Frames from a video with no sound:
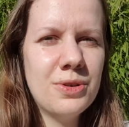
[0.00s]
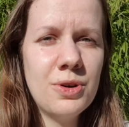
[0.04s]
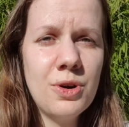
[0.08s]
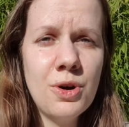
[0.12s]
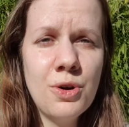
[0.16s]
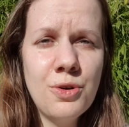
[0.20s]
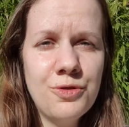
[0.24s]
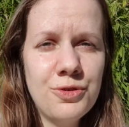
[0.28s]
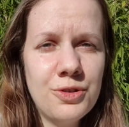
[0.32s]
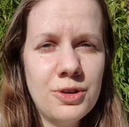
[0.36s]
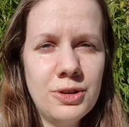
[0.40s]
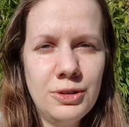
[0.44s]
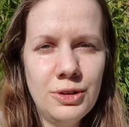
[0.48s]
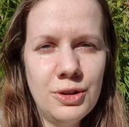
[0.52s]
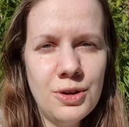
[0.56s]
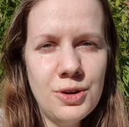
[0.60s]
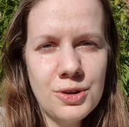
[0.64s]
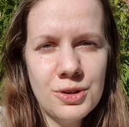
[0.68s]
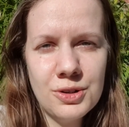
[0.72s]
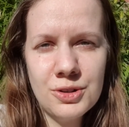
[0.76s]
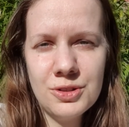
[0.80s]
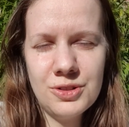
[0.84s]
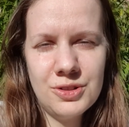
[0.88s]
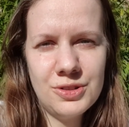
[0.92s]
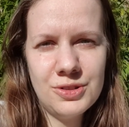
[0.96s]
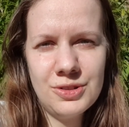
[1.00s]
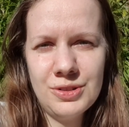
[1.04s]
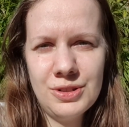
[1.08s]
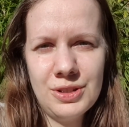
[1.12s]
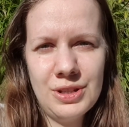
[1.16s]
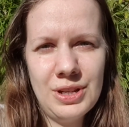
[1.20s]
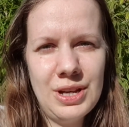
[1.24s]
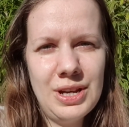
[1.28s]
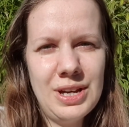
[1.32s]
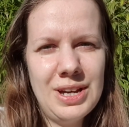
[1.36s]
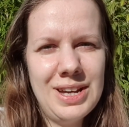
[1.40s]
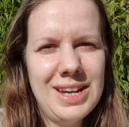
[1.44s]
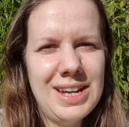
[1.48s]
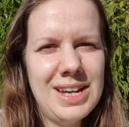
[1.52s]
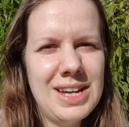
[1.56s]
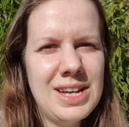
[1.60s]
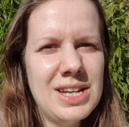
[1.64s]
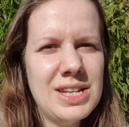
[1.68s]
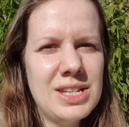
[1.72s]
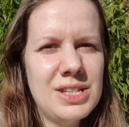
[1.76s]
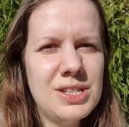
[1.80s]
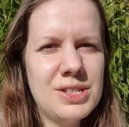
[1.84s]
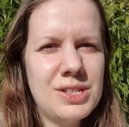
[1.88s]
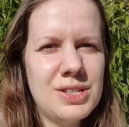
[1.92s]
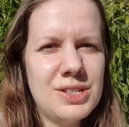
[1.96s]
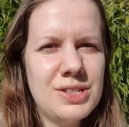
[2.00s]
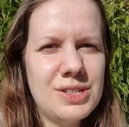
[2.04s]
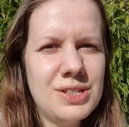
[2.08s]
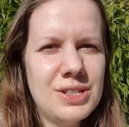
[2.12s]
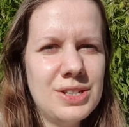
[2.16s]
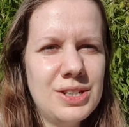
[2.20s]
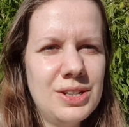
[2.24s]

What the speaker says: overlooked is